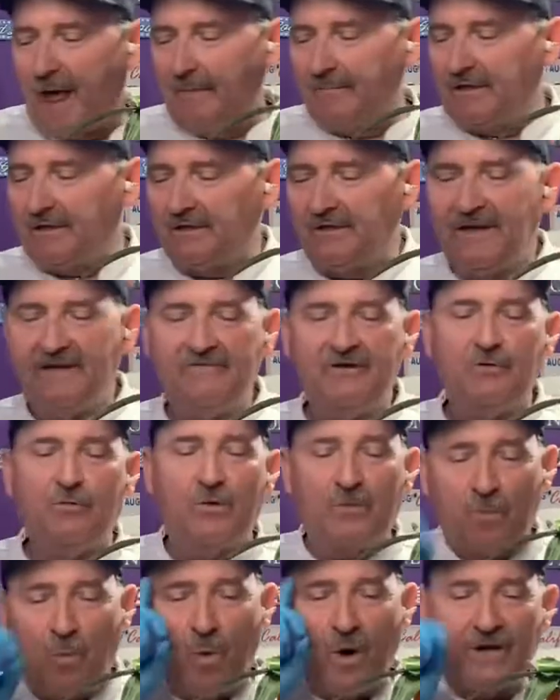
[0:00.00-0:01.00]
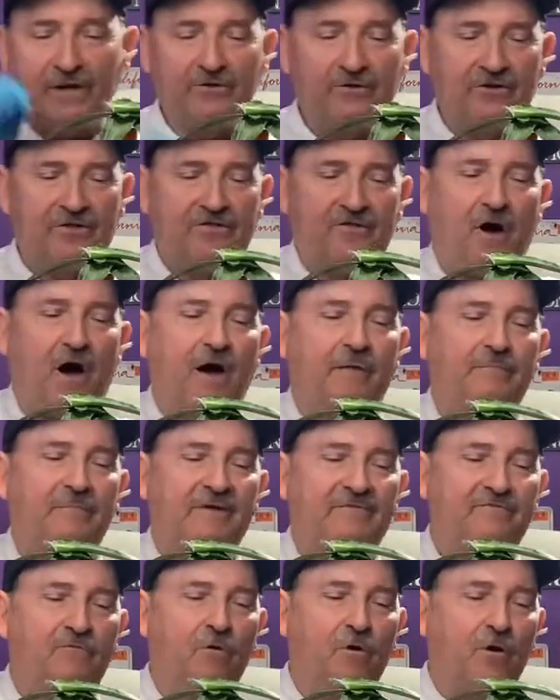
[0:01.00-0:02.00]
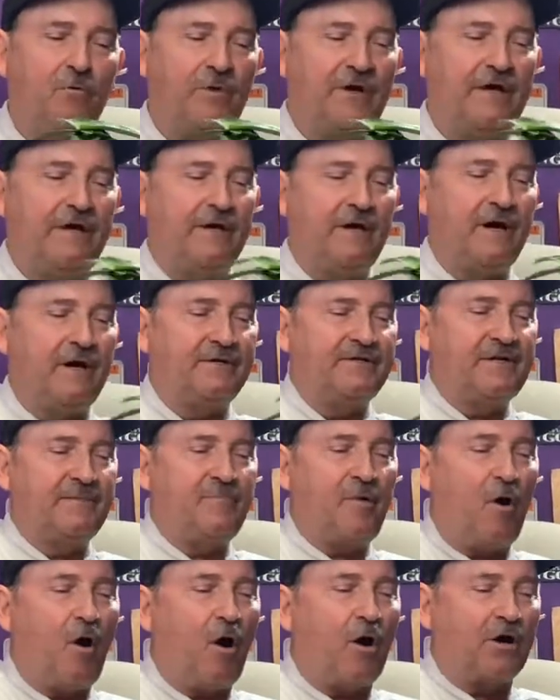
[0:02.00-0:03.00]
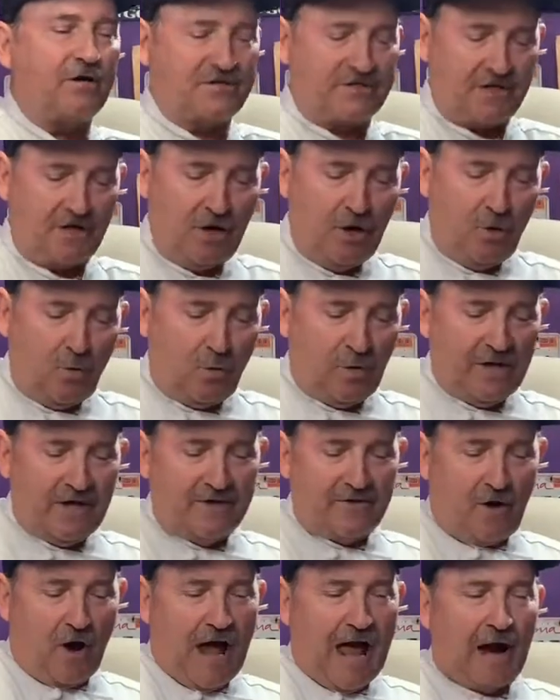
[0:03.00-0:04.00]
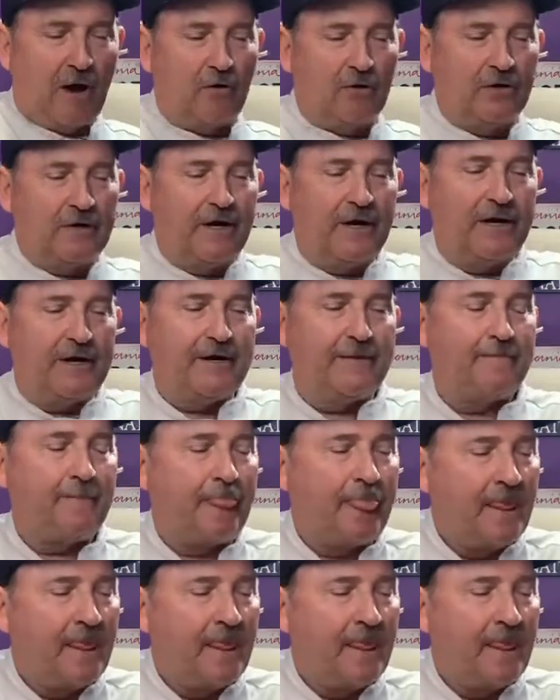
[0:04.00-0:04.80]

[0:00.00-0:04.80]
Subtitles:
I'm going to leave you with one other thought before we depart with our